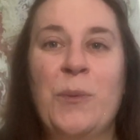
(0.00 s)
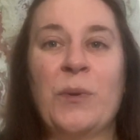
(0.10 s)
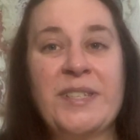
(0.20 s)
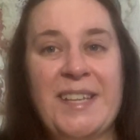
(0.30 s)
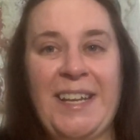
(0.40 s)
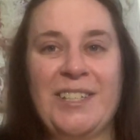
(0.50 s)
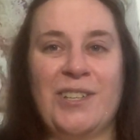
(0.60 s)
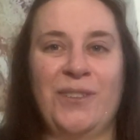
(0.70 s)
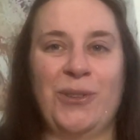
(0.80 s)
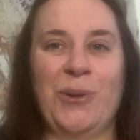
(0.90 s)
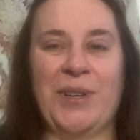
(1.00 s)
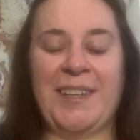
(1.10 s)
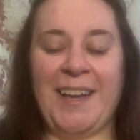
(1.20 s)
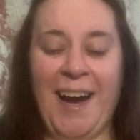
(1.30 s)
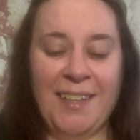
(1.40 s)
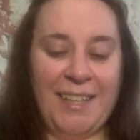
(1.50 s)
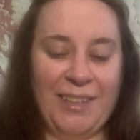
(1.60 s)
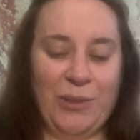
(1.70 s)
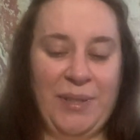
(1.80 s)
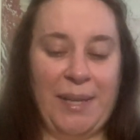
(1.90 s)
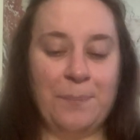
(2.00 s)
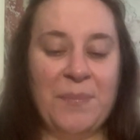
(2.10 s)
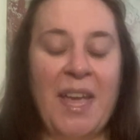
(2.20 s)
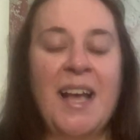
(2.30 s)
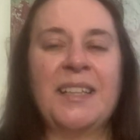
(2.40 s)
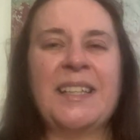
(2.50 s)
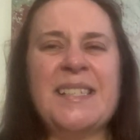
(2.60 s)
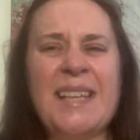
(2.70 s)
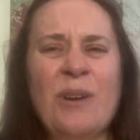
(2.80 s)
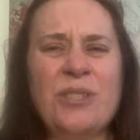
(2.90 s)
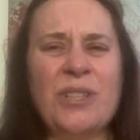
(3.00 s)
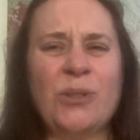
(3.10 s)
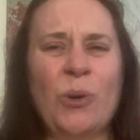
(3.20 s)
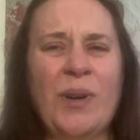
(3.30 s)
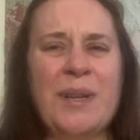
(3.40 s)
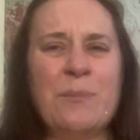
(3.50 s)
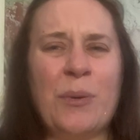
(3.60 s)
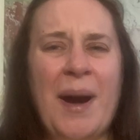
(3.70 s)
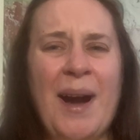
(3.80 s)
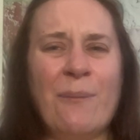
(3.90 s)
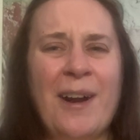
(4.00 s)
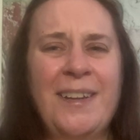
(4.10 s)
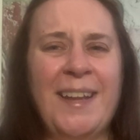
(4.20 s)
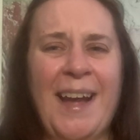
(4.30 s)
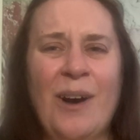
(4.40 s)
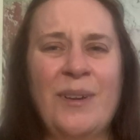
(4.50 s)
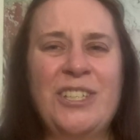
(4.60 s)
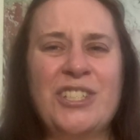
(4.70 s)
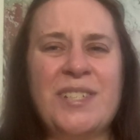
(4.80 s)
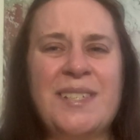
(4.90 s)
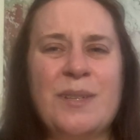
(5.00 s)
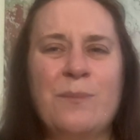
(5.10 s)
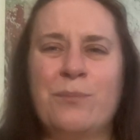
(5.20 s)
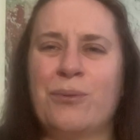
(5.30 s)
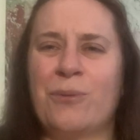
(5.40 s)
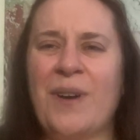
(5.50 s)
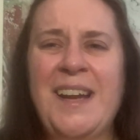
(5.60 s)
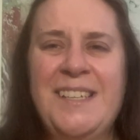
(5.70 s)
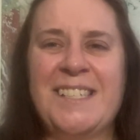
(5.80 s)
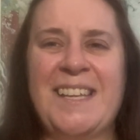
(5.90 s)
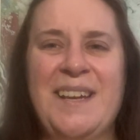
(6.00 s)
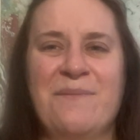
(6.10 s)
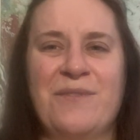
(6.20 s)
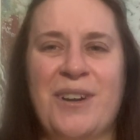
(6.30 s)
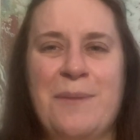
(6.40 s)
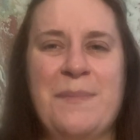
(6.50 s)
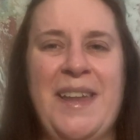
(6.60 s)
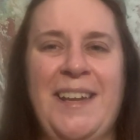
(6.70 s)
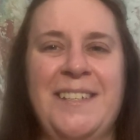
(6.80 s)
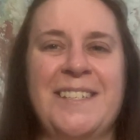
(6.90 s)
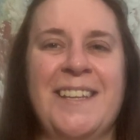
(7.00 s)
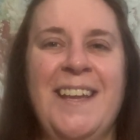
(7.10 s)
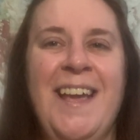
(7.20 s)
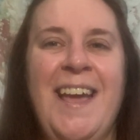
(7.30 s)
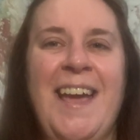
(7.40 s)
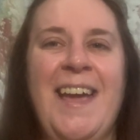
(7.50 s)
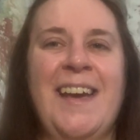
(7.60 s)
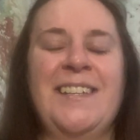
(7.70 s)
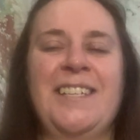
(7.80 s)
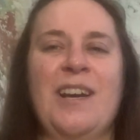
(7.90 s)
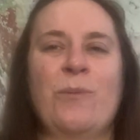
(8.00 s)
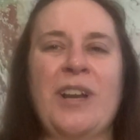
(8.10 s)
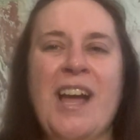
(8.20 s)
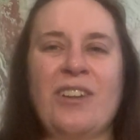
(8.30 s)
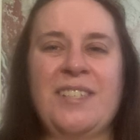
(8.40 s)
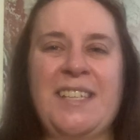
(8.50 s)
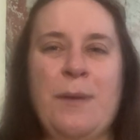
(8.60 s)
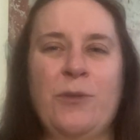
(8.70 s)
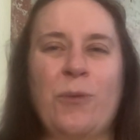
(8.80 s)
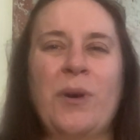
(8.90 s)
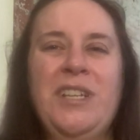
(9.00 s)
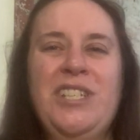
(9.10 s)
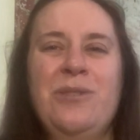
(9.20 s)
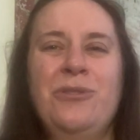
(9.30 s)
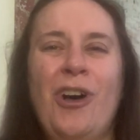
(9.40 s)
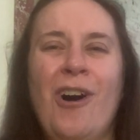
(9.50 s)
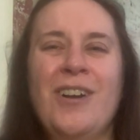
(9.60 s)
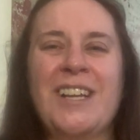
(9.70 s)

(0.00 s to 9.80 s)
We're singing to the Lord. Hallelujah. Let's go to the Lord in prayer right now and just praise him for a minute. And uh, we're not going to stay before you too long.